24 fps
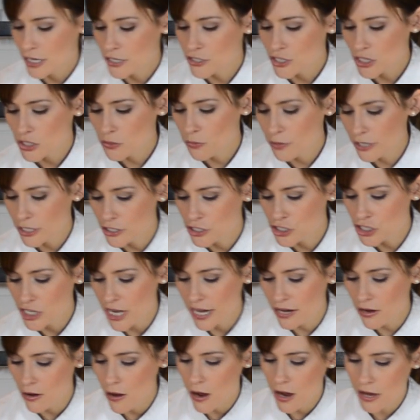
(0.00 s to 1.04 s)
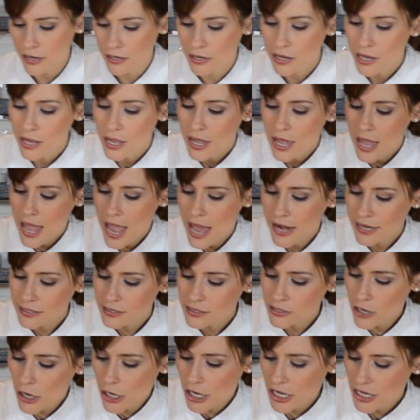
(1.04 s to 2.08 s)
I just want to check on, and it's
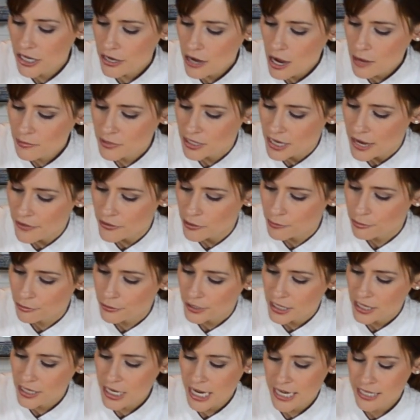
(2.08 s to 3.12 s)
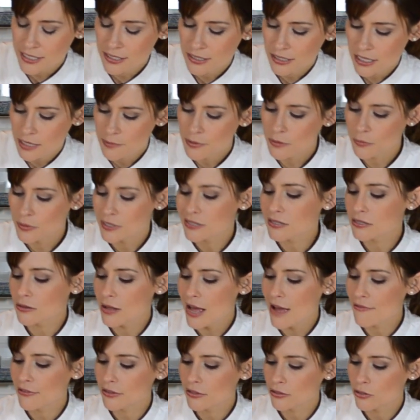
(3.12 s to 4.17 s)
starting to come together pretty nicely, but we still
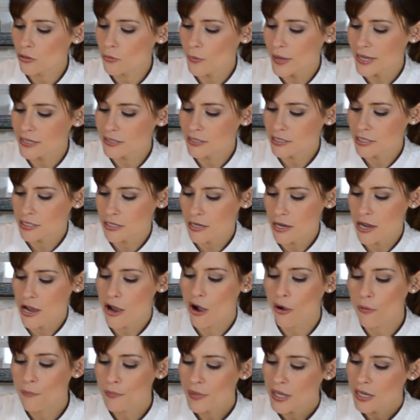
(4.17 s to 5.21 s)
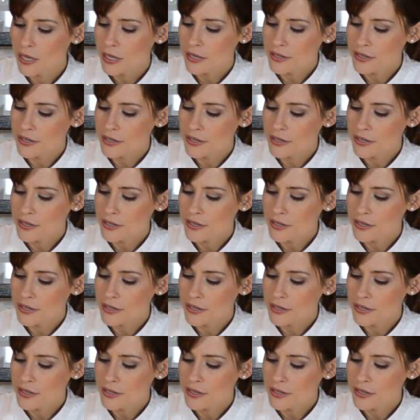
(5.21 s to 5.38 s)
have a little ways to go.